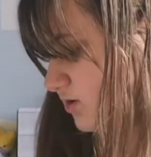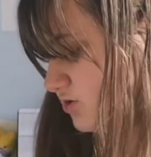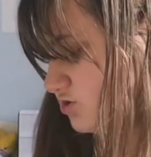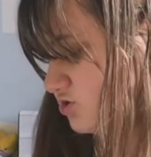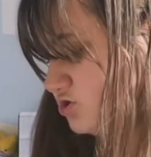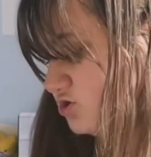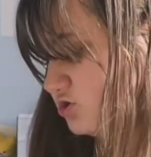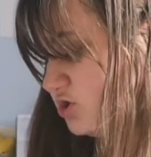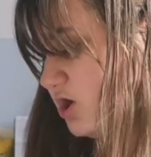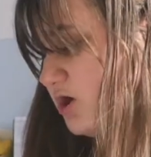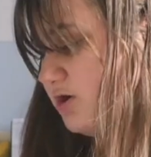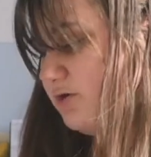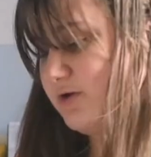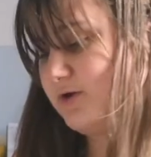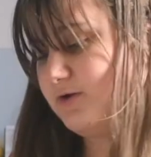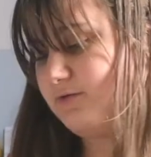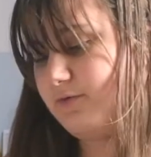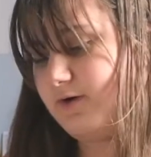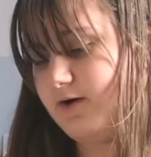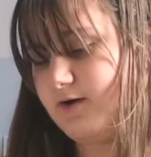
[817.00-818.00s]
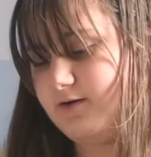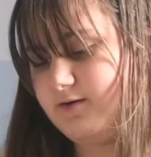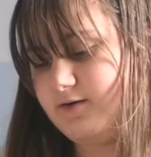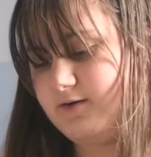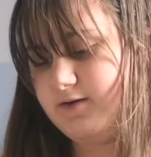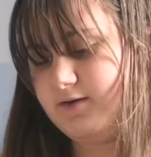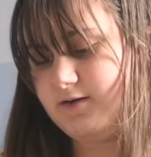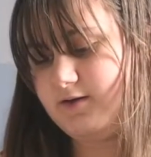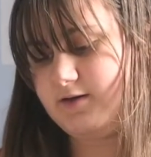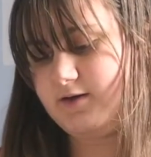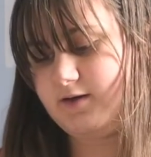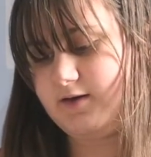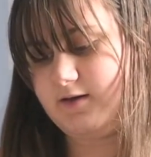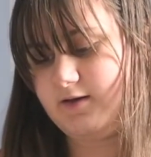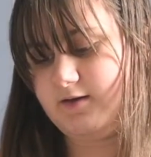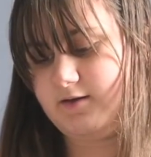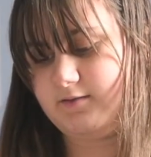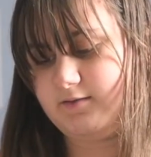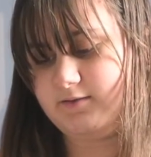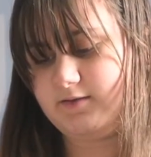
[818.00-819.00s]
show you what
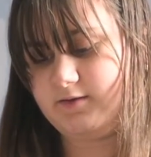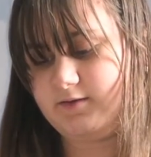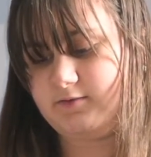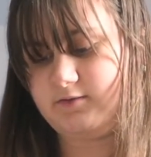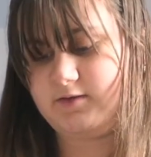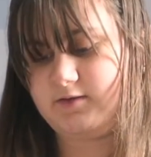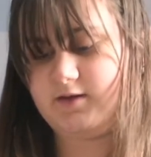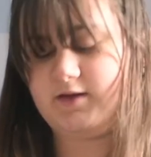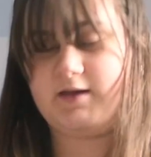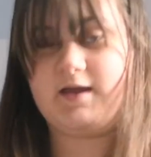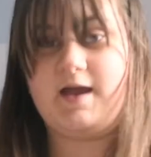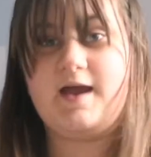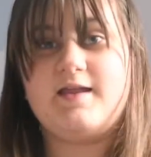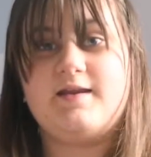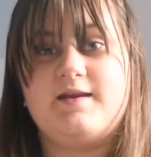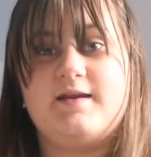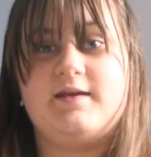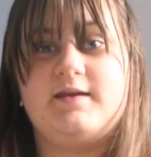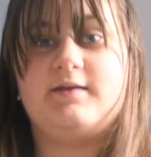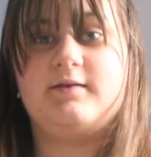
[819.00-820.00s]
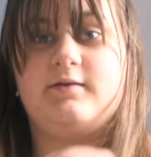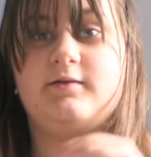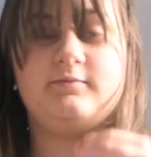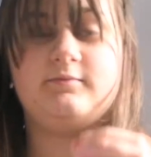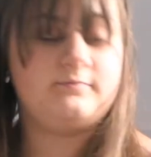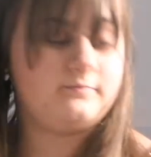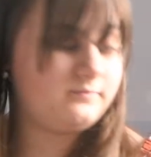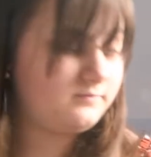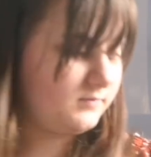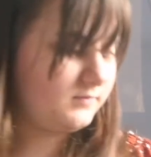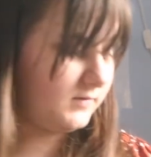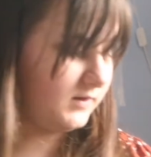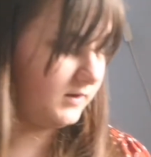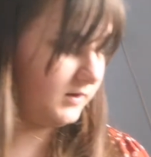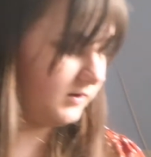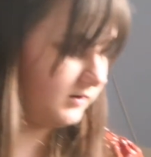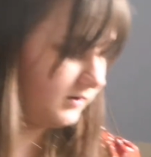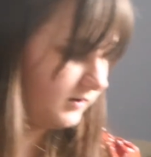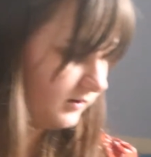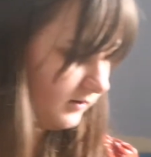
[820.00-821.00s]
I do. So I get a needle.
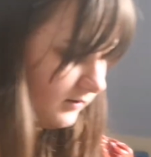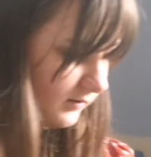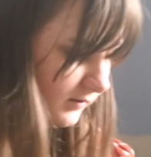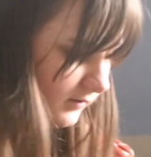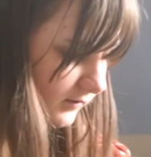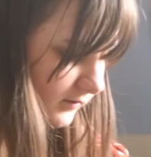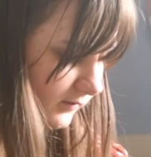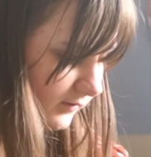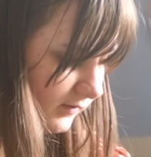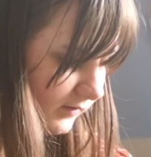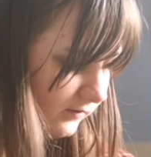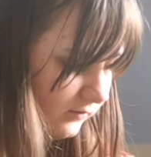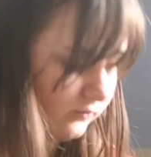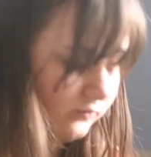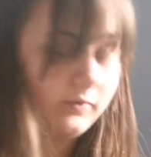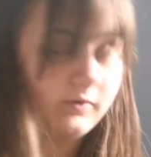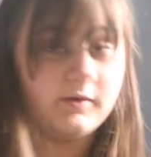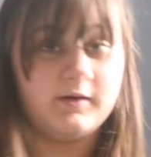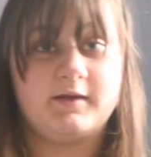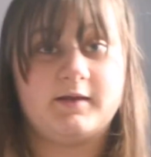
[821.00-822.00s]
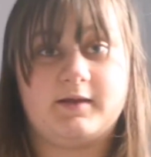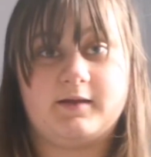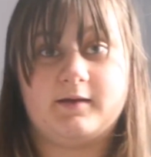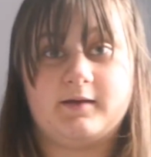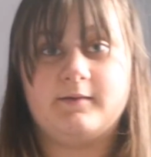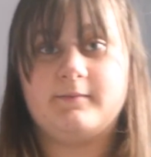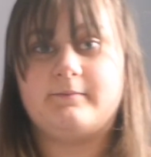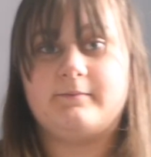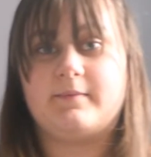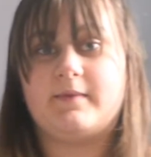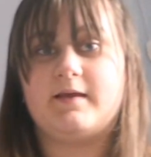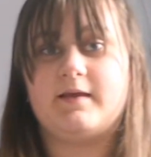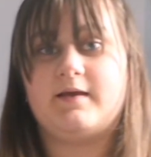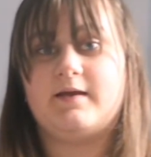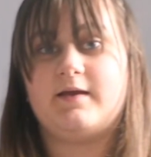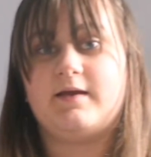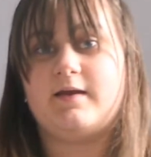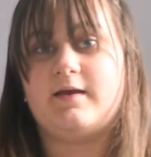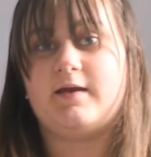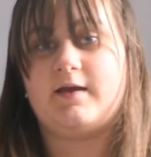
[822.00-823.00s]
There's one here.
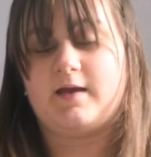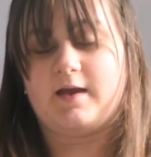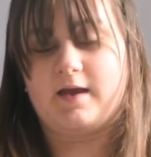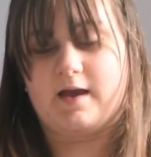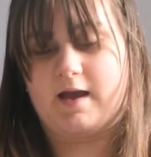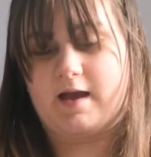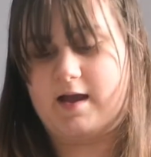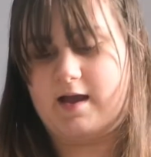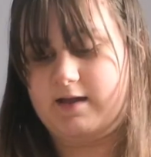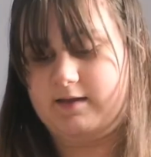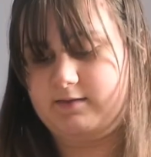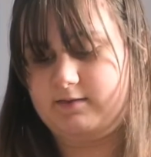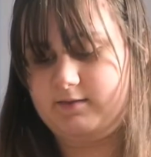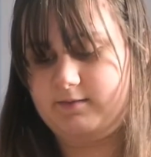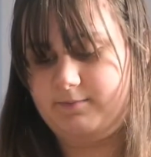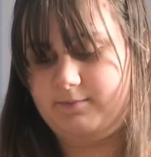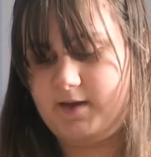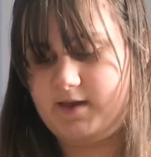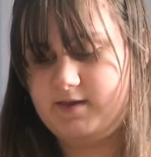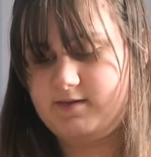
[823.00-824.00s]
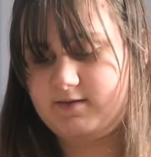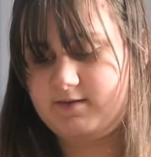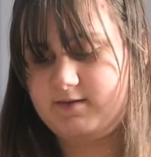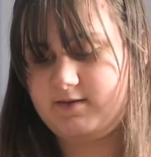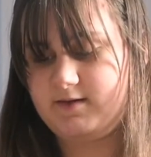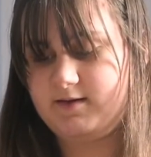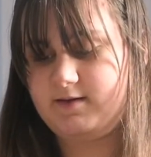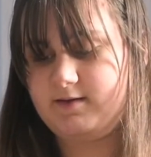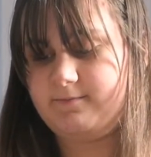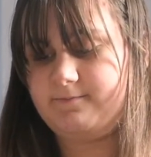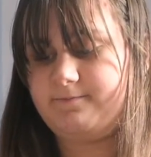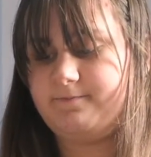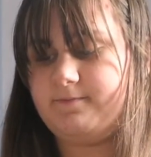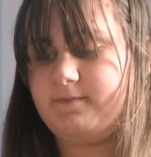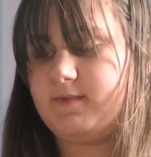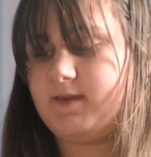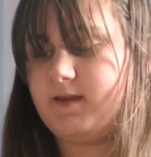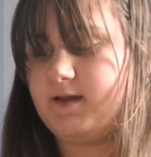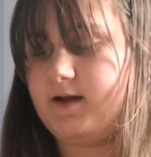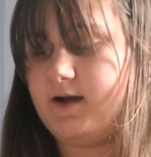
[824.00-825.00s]
And basically
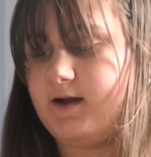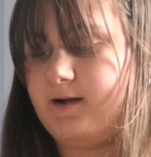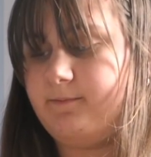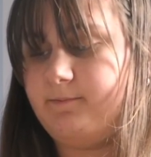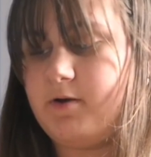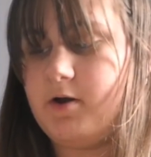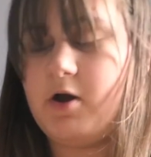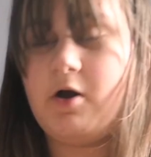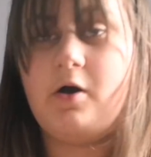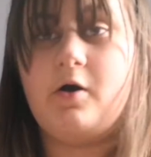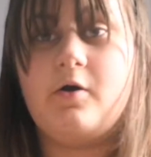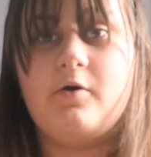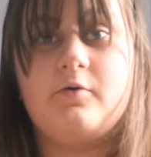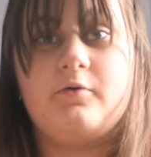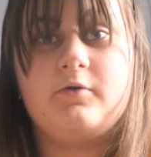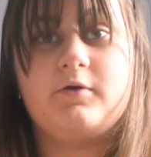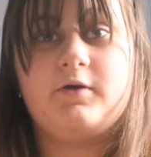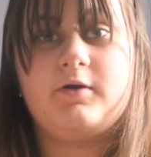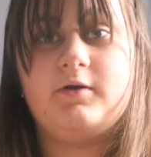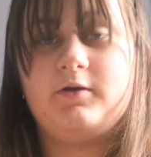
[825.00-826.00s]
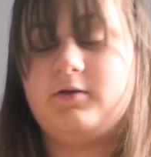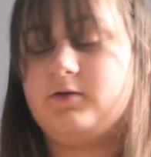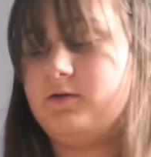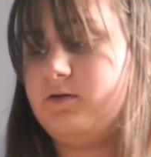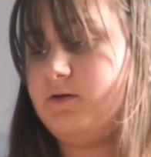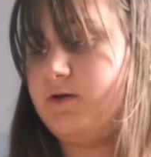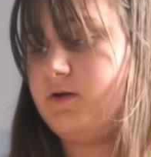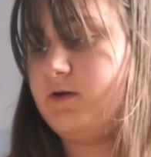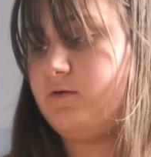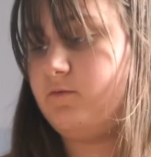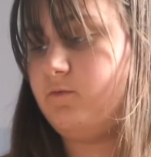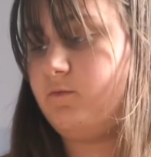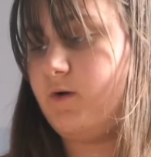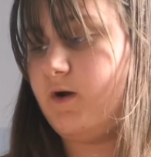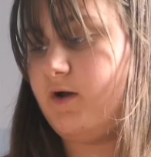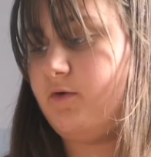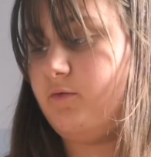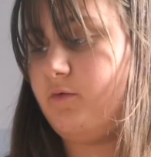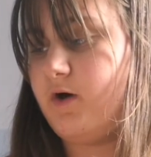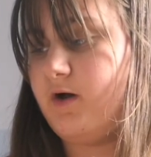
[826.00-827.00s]
I poke
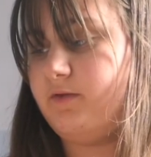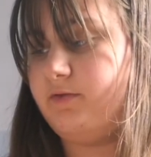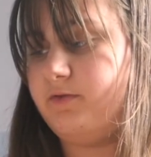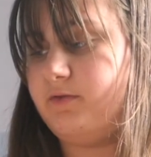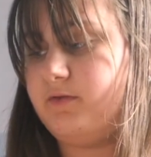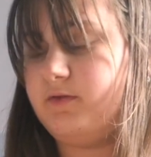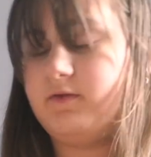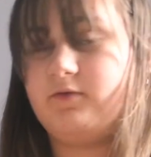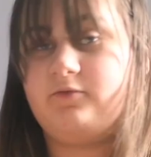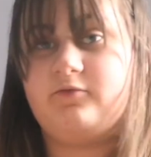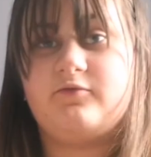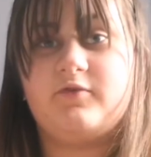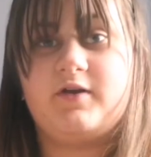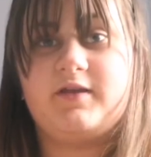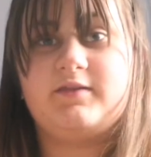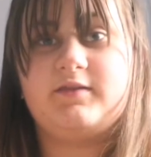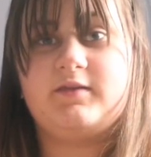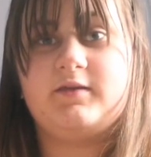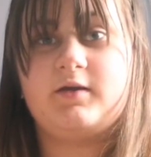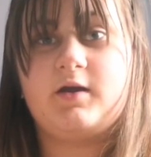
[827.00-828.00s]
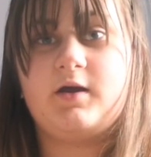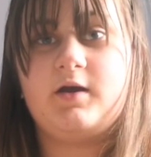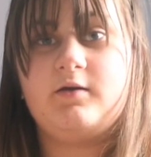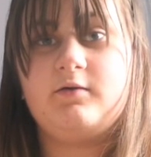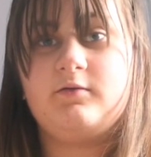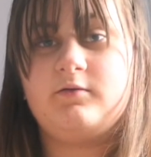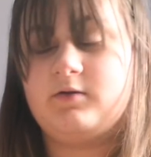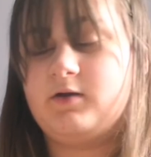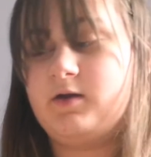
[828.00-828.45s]
where I want the thread to go.